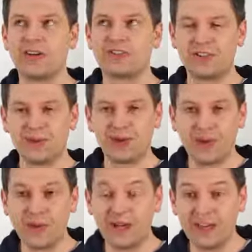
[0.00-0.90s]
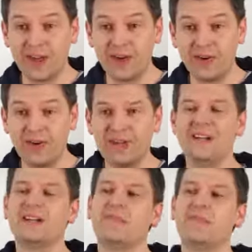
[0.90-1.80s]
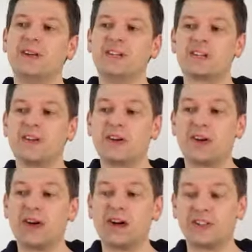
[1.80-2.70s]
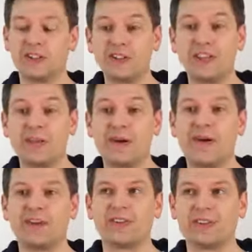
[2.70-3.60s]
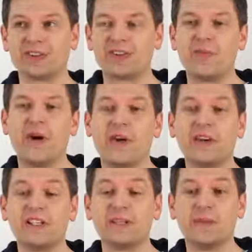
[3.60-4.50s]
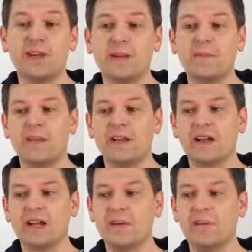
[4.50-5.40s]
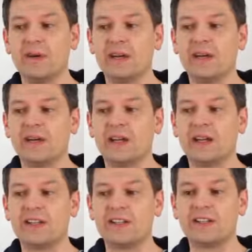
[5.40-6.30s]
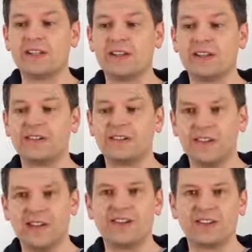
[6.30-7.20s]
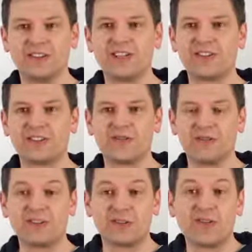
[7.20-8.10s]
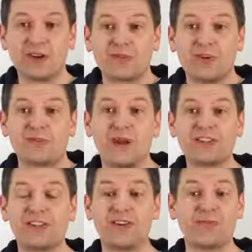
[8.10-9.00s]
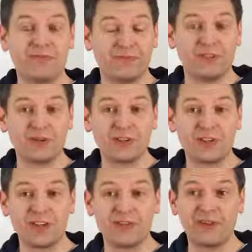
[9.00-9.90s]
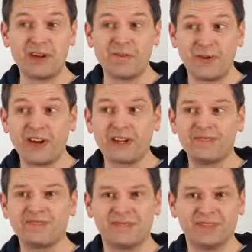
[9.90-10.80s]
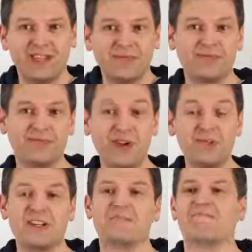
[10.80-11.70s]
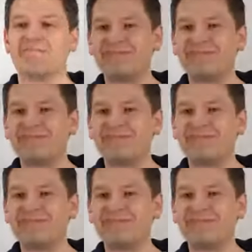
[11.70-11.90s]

Still got a long way to go, but uh, I can see the path and I can see where I need to be. Um, and uh, yeah, things are things are much much better, and the future's looking really bright and, and rosy.